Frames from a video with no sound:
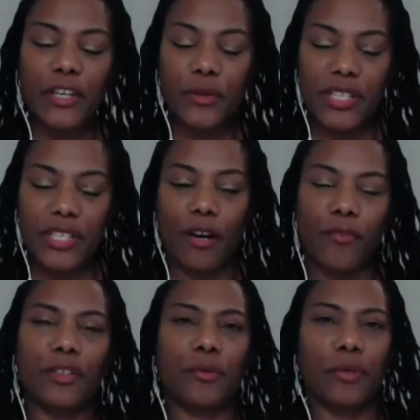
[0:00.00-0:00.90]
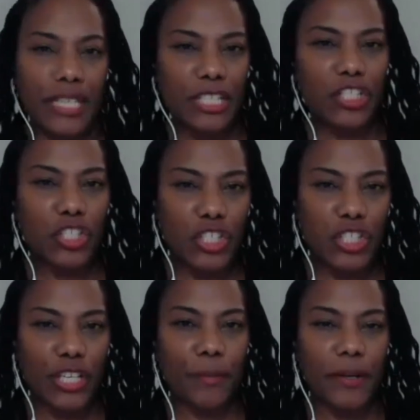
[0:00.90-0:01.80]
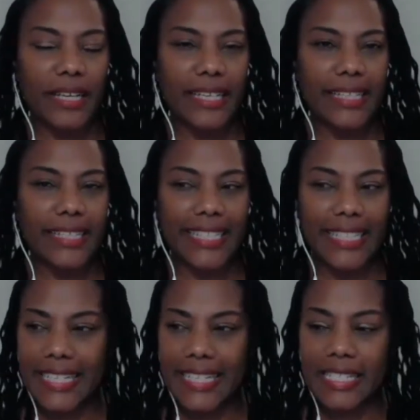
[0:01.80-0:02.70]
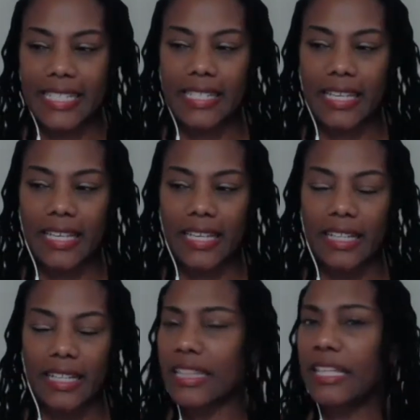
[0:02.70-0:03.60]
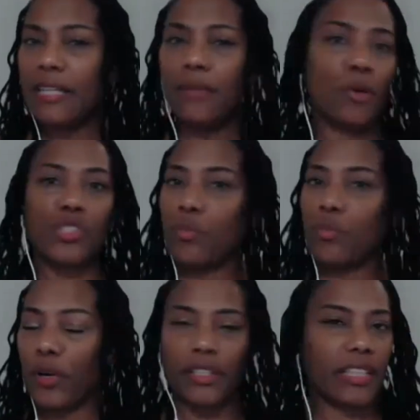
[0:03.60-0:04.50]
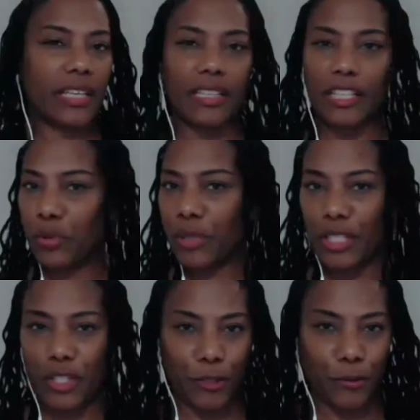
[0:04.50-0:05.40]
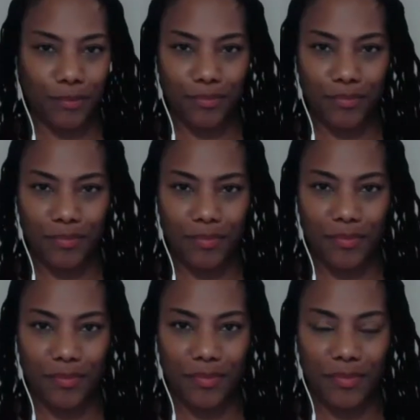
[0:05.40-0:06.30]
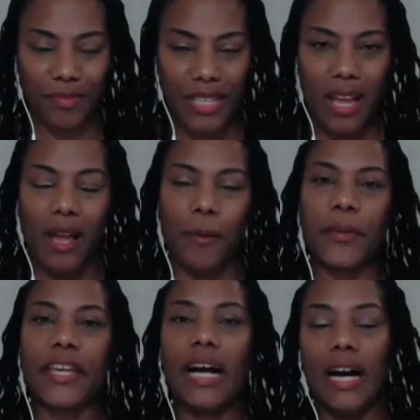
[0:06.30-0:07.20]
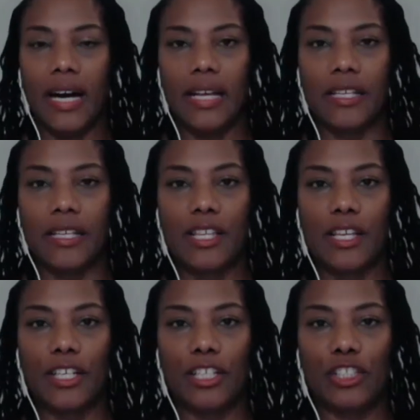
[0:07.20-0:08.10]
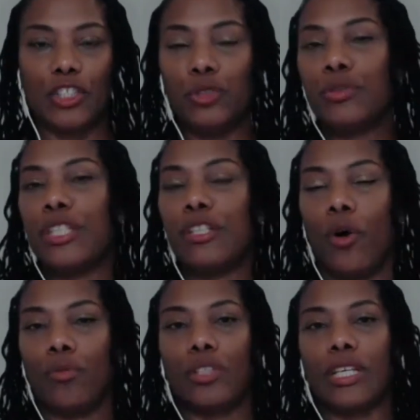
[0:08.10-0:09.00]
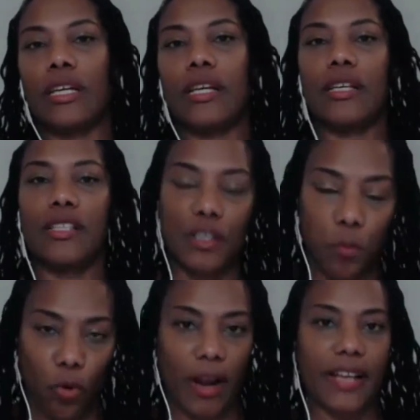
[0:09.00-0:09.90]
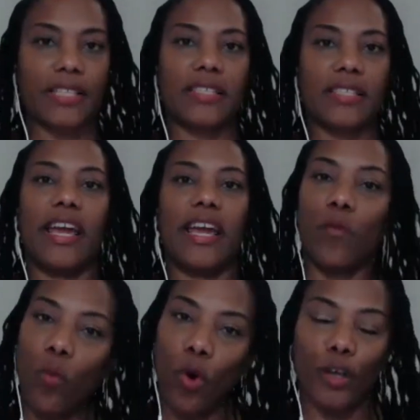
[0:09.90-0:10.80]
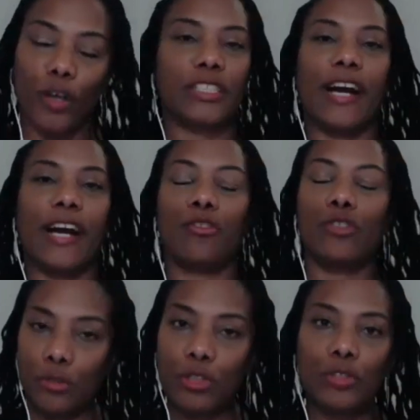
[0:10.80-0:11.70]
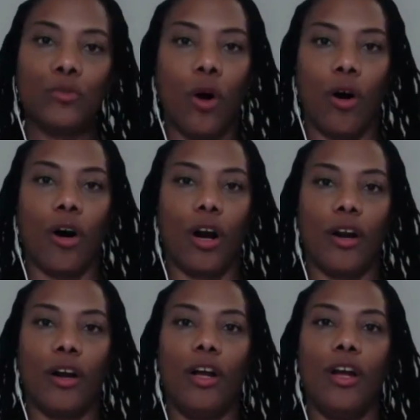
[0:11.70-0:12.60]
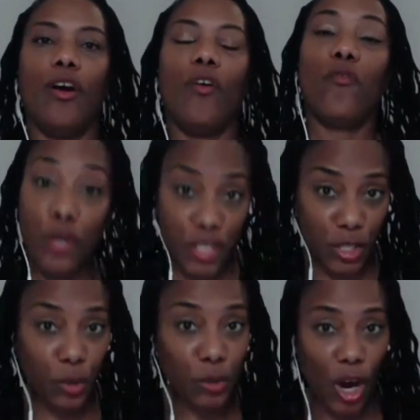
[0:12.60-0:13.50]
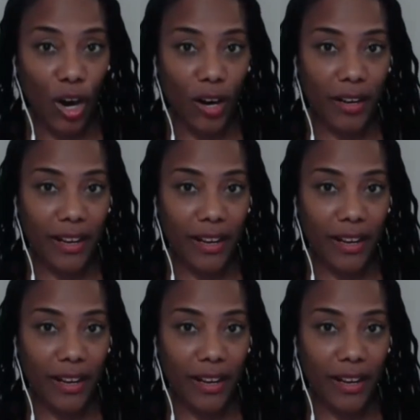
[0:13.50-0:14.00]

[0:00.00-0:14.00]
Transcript: yourself in a relationship is the most important thing that you can do because you can only suppress and water down who you are for so long.